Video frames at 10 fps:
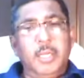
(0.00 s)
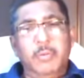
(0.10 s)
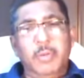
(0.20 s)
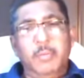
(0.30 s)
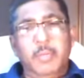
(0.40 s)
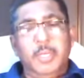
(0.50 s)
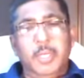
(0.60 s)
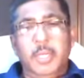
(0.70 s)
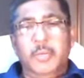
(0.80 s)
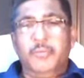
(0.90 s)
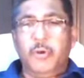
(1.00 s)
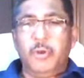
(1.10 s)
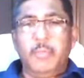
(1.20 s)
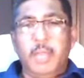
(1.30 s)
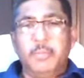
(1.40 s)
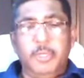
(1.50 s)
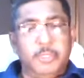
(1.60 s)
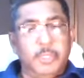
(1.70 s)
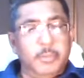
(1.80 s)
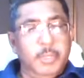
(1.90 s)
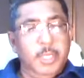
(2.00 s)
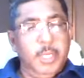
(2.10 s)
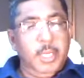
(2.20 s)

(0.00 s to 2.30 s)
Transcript: requirement for baptism,